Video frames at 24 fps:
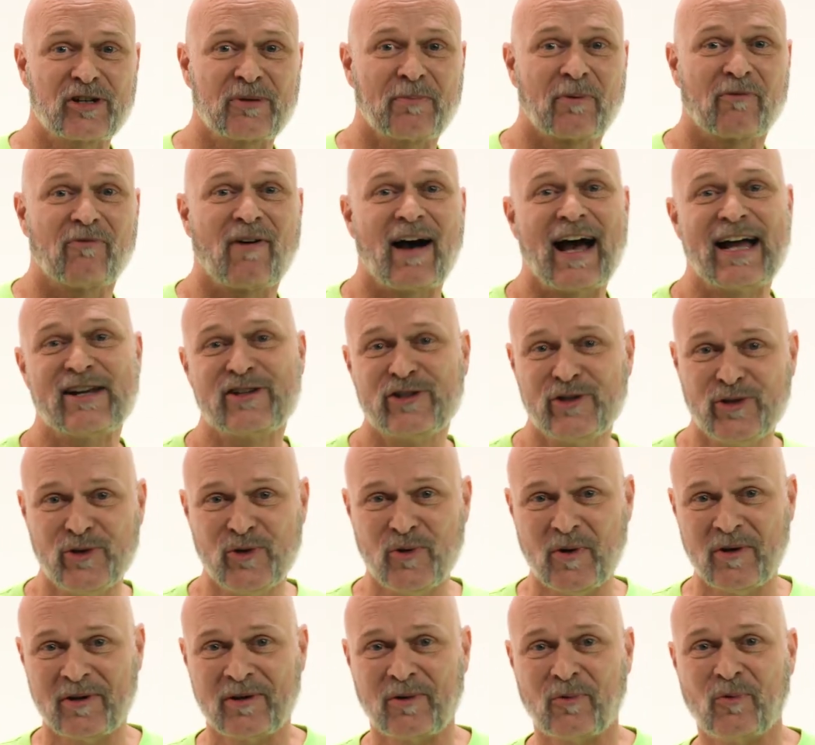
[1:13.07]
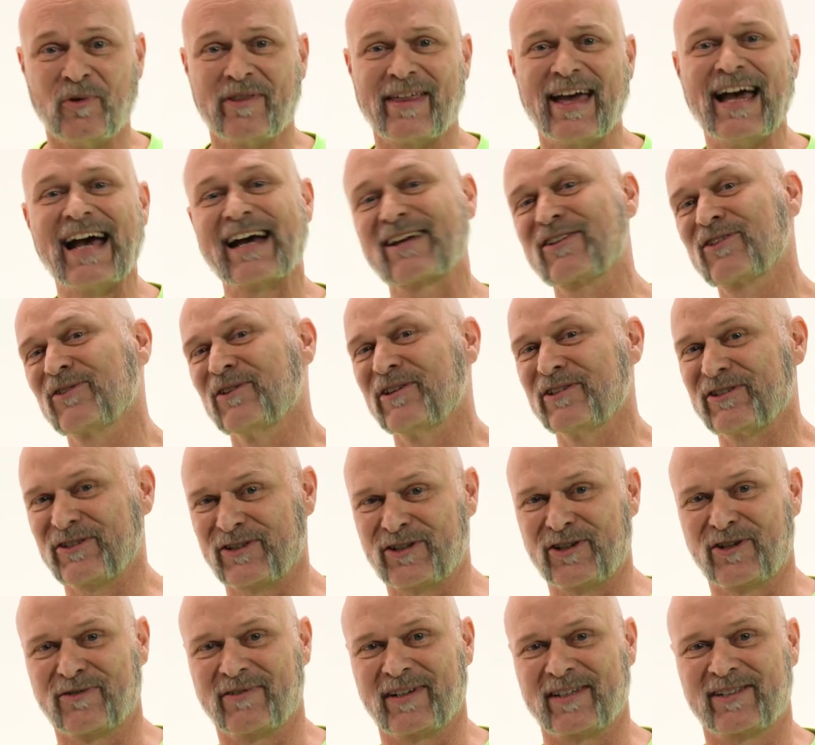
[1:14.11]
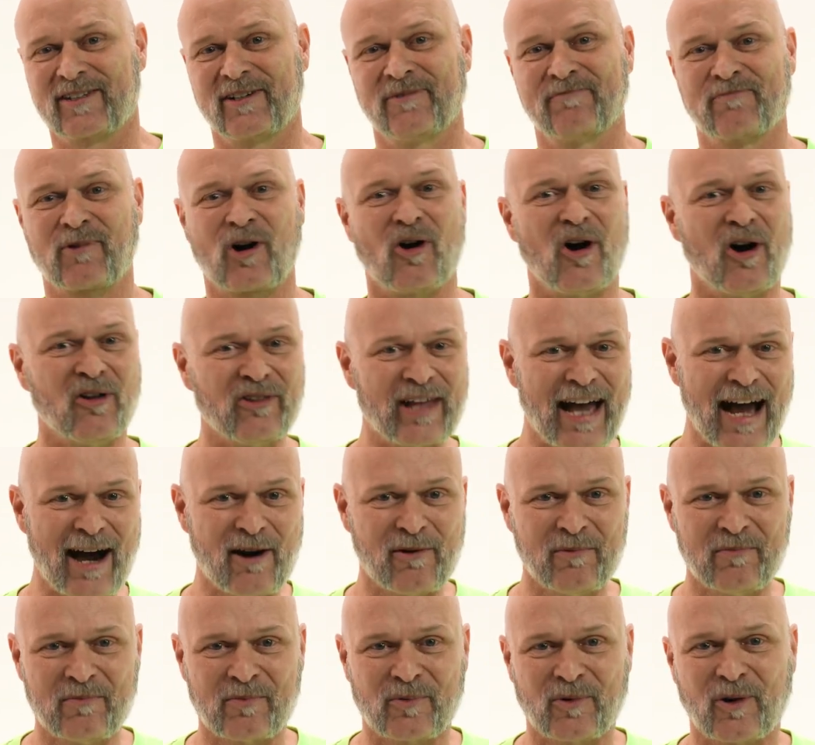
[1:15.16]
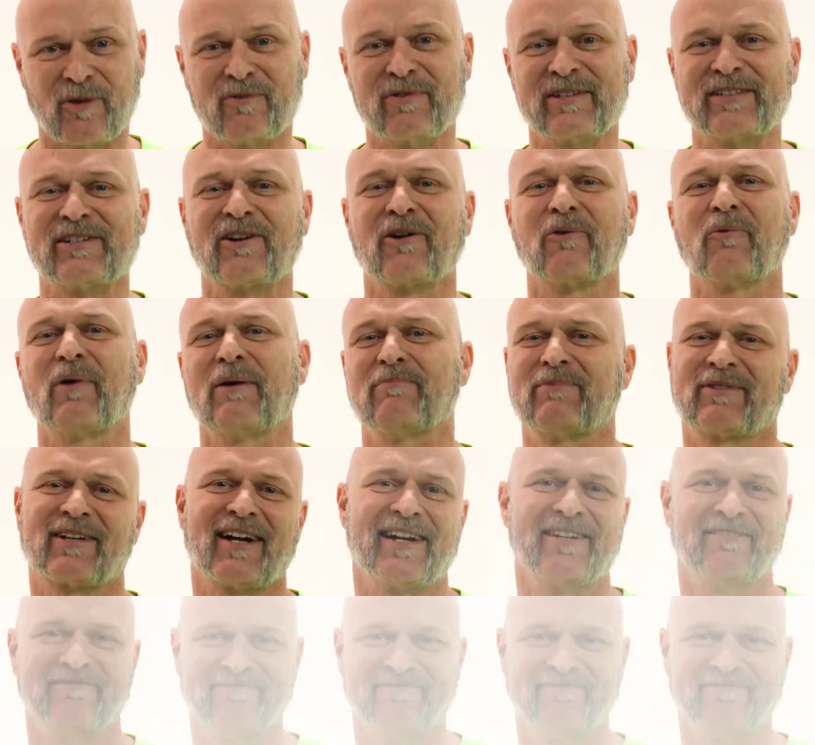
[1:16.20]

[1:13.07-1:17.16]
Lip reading: to provide you with excellent service. Call now or visit our website.